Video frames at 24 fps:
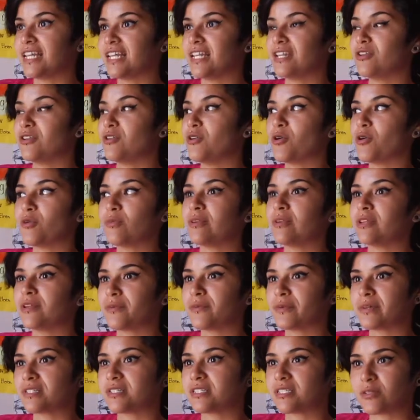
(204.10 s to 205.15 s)
then nobody
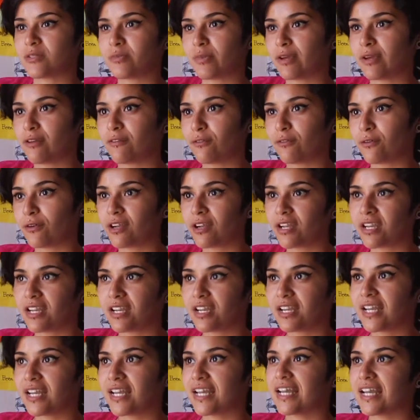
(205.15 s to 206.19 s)
wants to pay for it
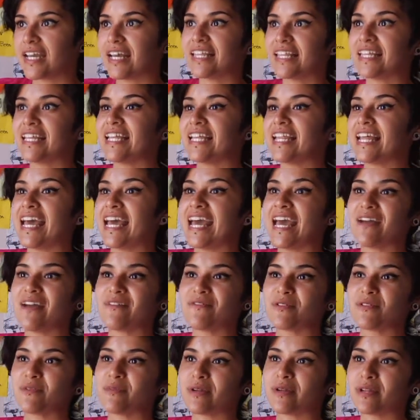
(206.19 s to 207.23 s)
and then
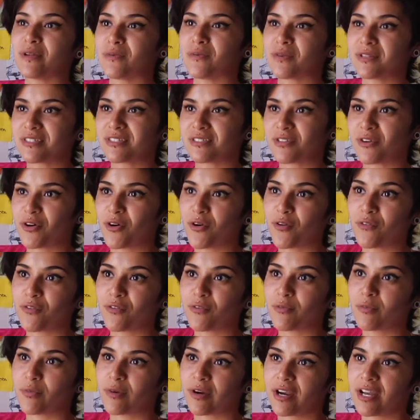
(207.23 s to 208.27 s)
everybody wants to
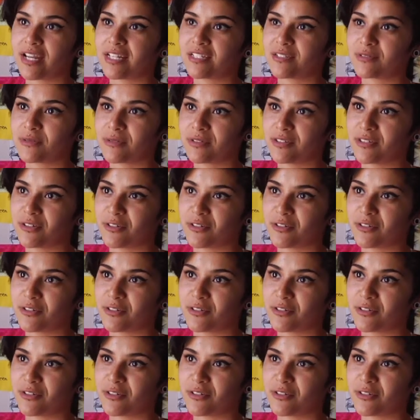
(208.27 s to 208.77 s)
overprice what